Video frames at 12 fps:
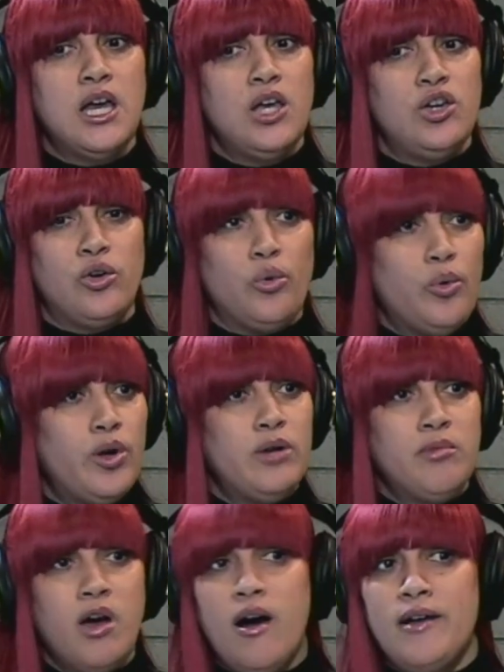You're on
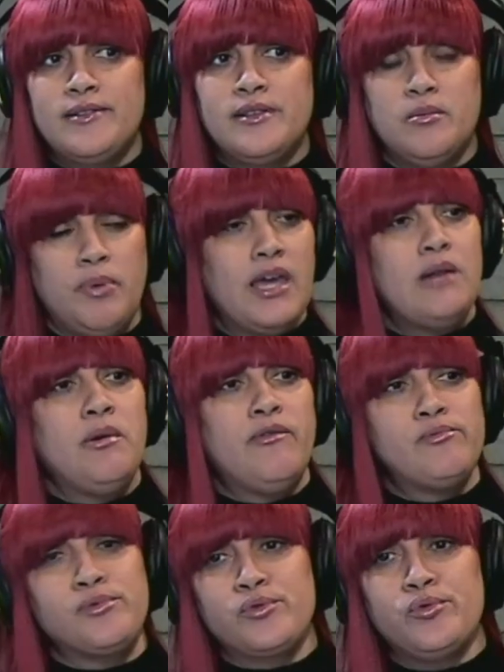them constantly, picking them up
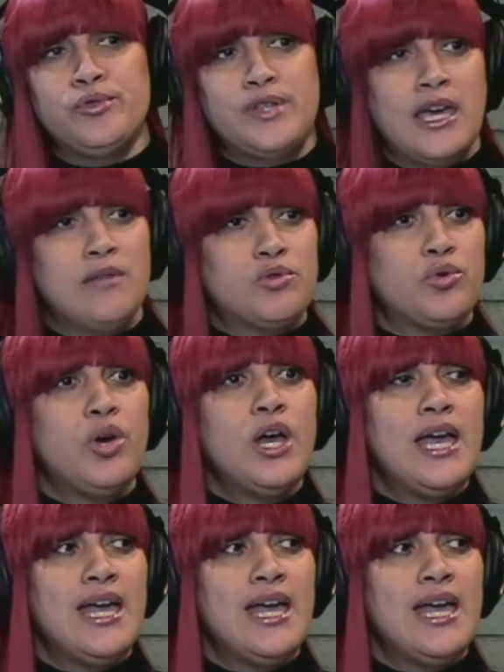from school, taking them to school.